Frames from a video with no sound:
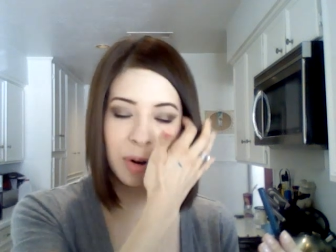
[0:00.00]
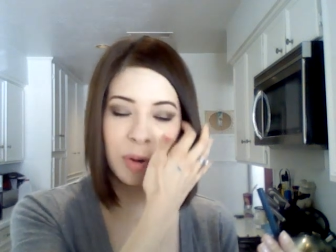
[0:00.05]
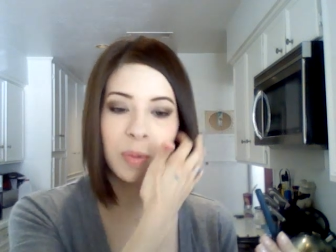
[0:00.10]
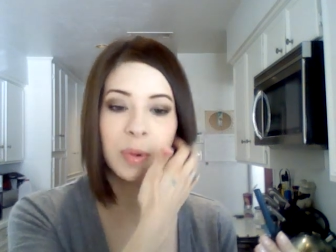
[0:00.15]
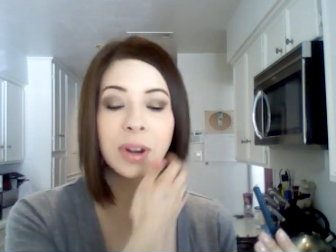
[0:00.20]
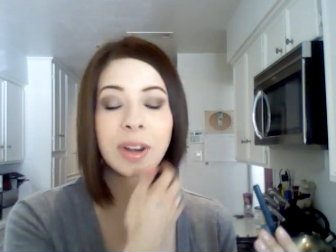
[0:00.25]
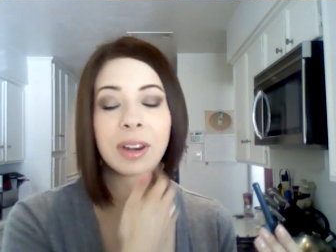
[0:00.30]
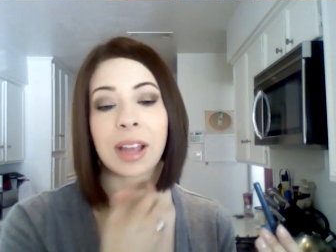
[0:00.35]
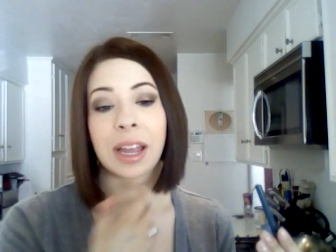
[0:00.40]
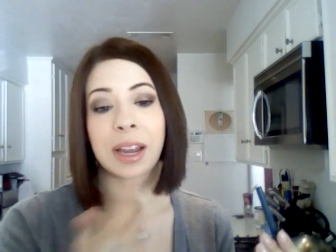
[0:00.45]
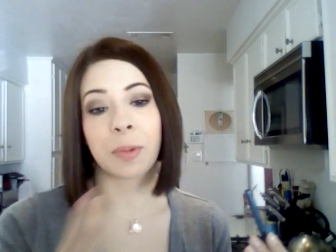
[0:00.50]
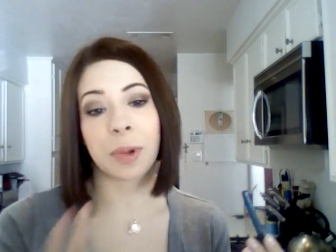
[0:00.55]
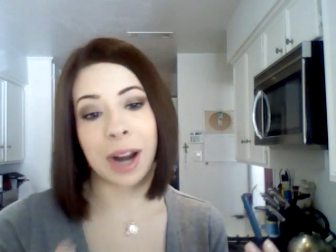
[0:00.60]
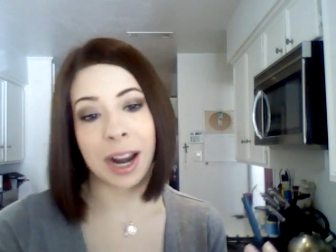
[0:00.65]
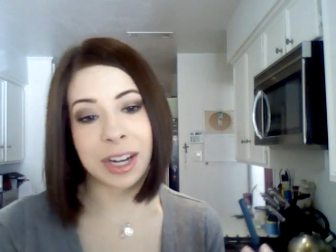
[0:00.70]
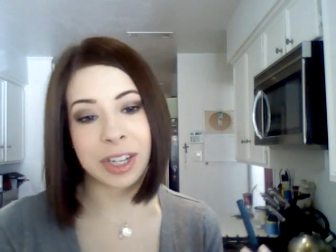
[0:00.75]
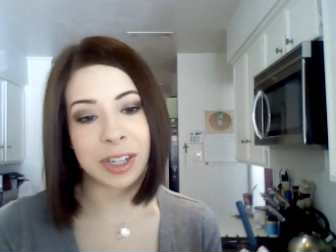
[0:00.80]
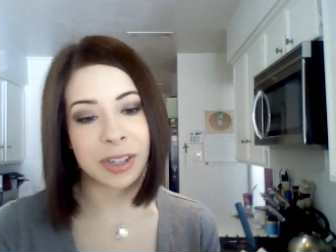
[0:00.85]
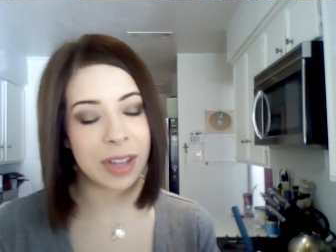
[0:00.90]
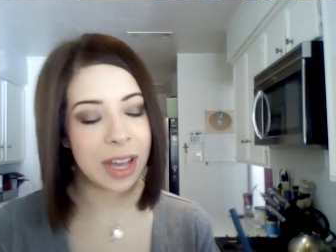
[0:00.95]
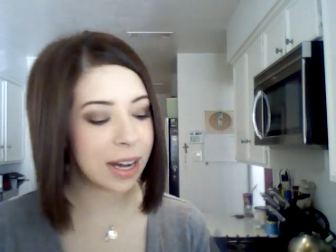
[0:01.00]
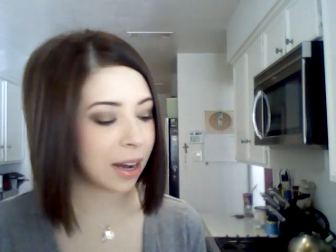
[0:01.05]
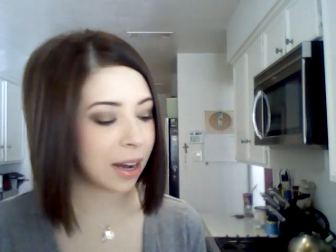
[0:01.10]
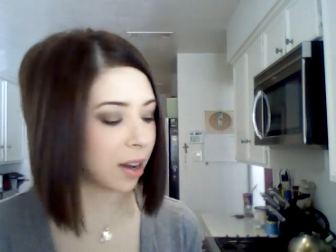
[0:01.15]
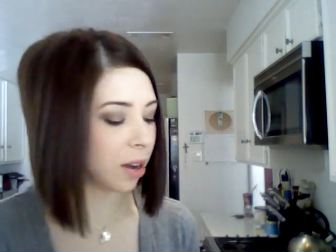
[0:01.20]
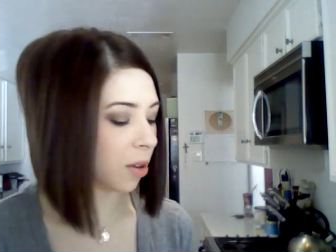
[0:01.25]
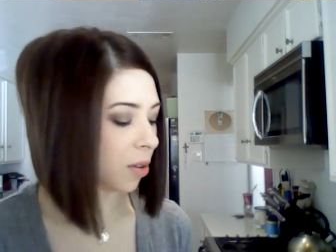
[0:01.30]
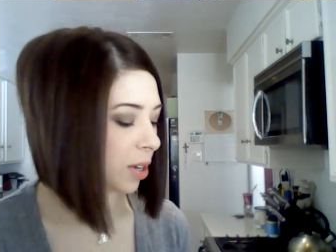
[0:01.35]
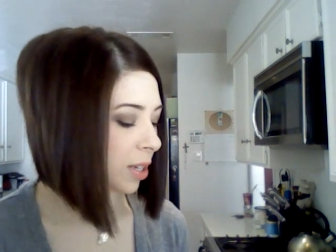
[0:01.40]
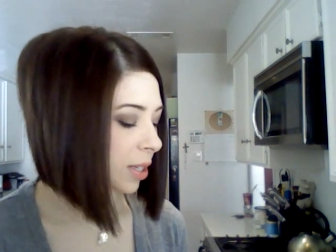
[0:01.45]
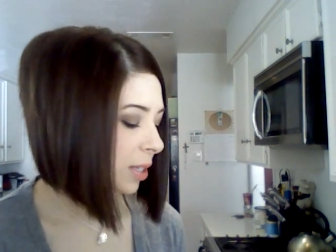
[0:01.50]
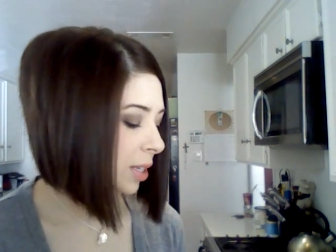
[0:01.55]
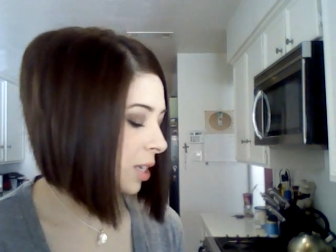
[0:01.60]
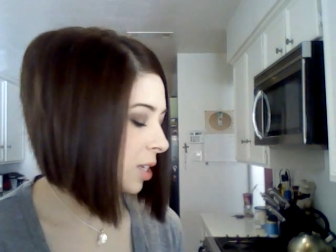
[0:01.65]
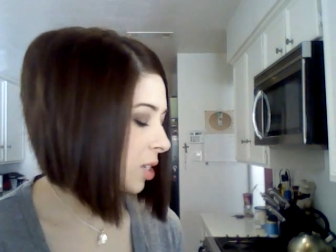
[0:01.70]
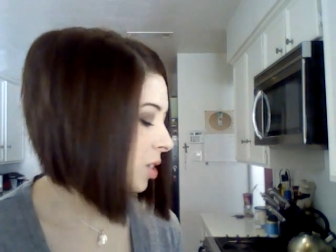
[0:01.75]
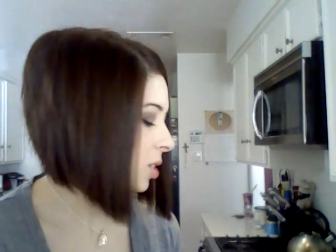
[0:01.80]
Or when, like when I do that, I notice that